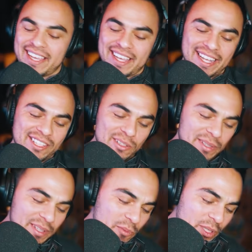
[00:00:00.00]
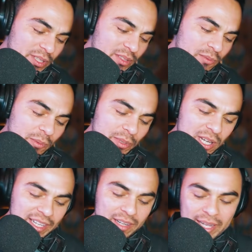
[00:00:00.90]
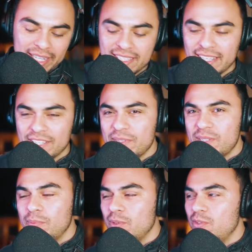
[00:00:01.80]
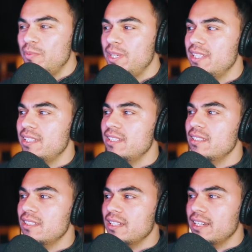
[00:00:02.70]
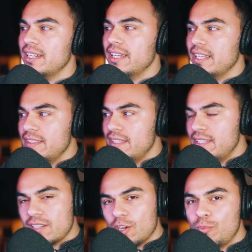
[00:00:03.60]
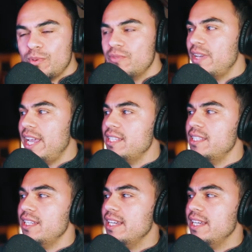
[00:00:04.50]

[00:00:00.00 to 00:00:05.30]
And so then when we're talking about continuous improvement in the scope of AD,